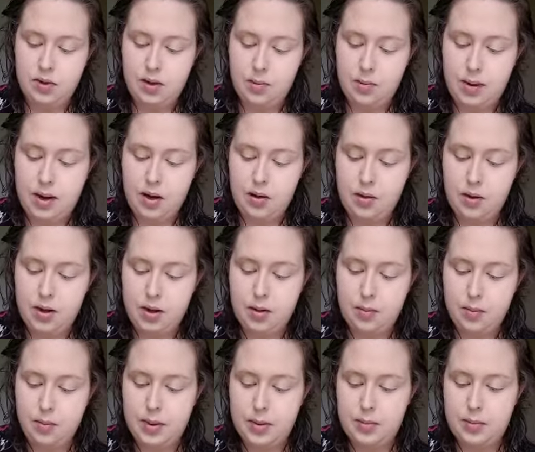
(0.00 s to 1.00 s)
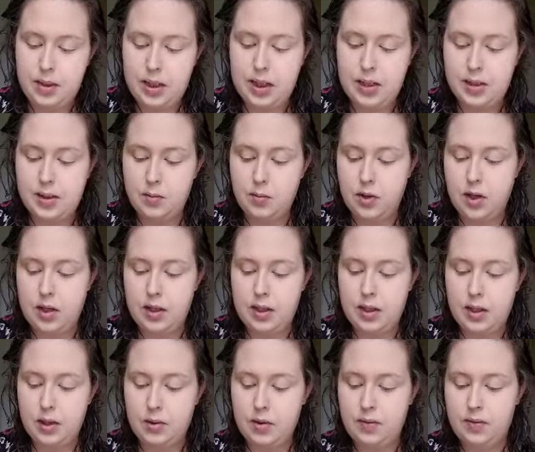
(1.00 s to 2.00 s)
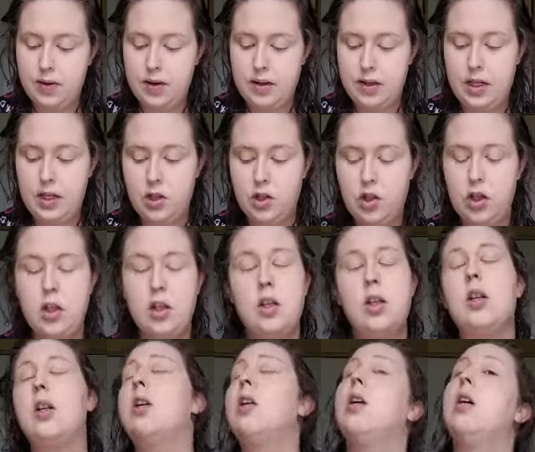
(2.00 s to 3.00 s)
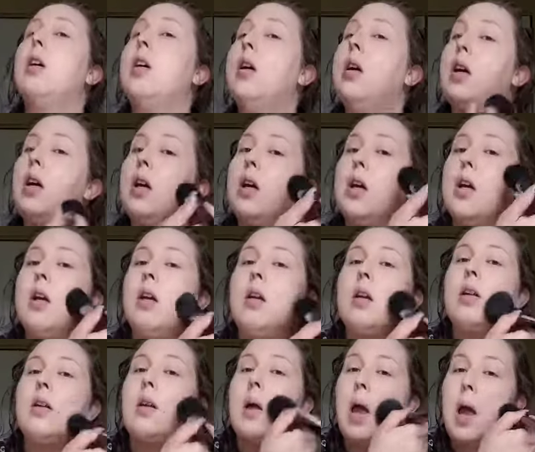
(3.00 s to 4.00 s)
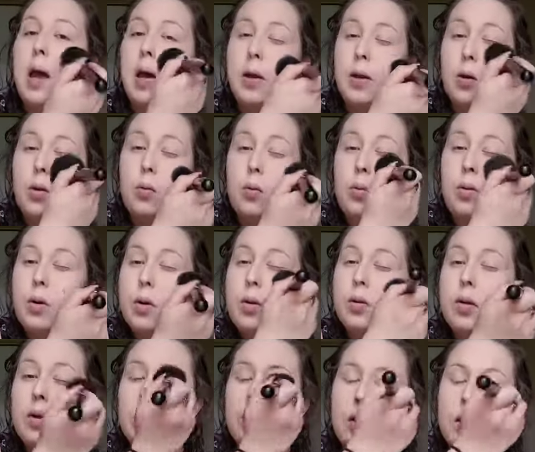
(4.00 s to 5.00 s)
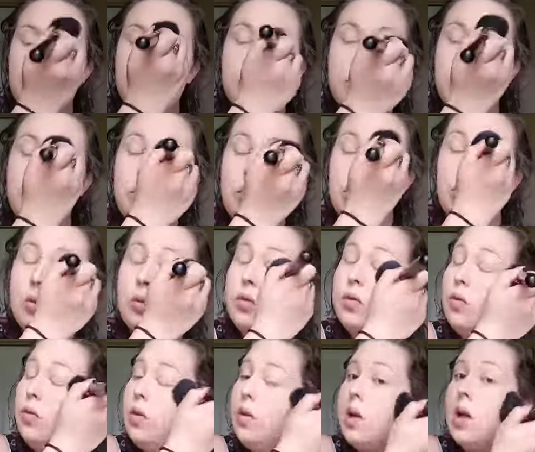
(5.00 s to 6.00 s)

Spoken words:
with a powder, but because I'm wearing liquid foundation and I don't want it to move